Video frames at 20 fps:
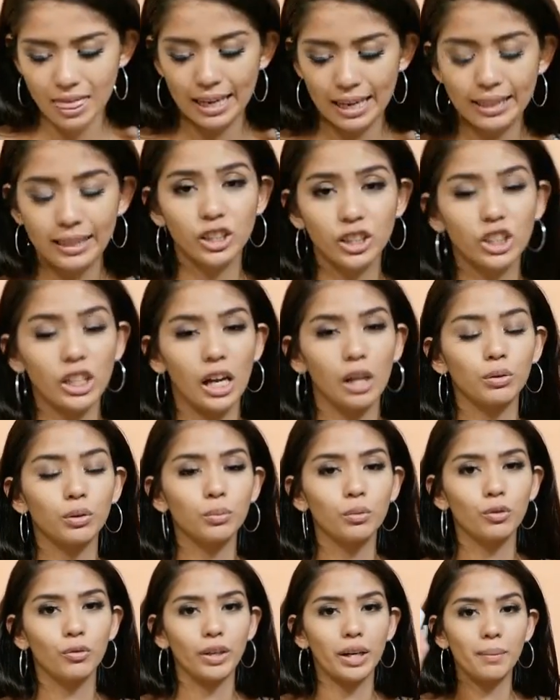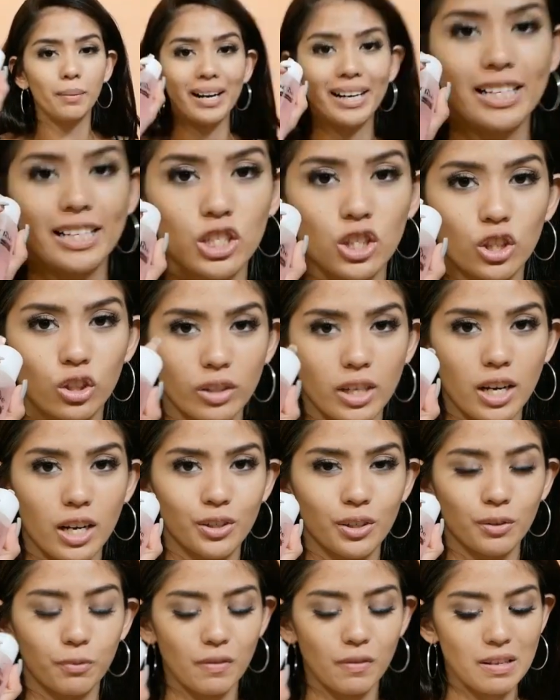then the gel remover naman is
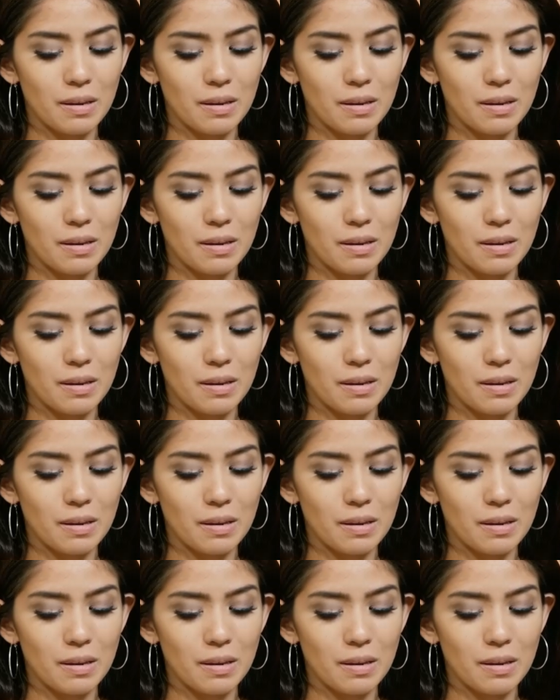350